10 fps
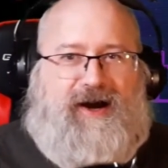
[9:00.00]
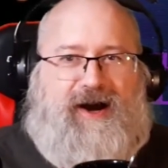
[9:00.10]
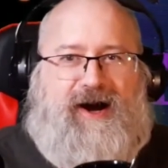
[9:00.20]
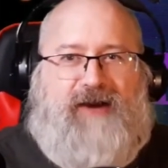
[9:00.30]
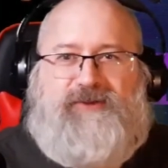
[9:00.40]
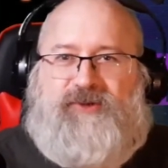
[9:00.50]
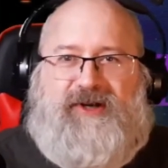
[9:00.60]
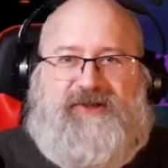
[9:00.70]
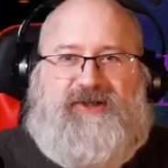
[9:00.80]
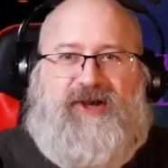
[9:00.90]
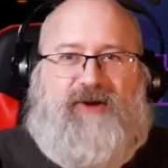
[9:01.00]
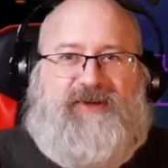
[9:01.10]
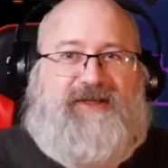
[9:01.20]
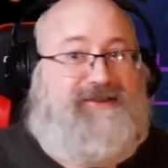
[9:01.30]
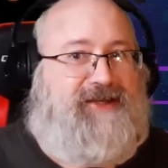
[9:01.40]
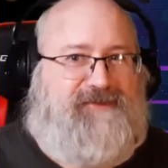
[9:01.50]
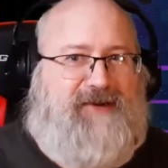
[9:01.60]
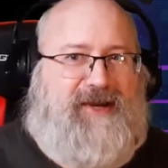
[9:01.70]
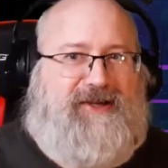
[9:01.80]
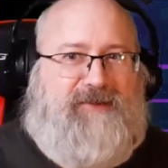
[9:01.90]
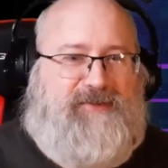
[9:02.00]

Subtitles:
I was ready to go because I've got my cup